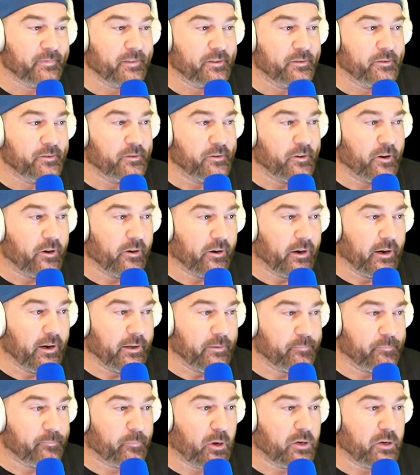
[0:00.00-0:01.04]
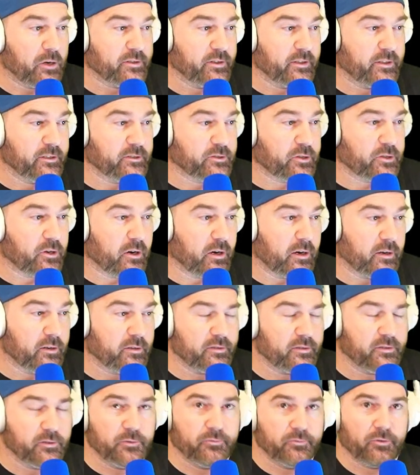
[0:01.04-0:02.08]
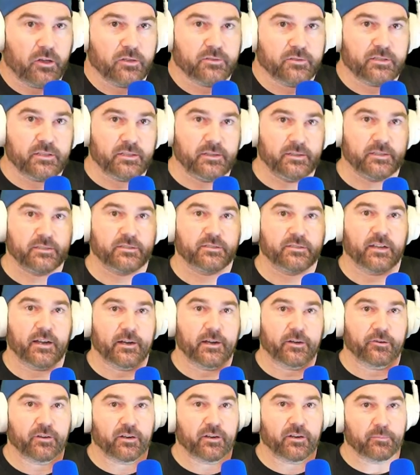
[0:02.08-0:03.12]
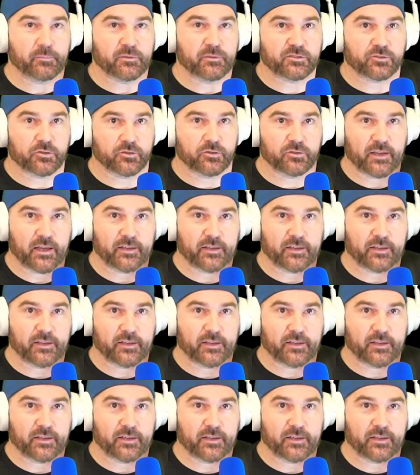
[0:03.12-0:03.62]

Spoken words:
All right, parts of the guitar. You've all seen this diagram. It's at the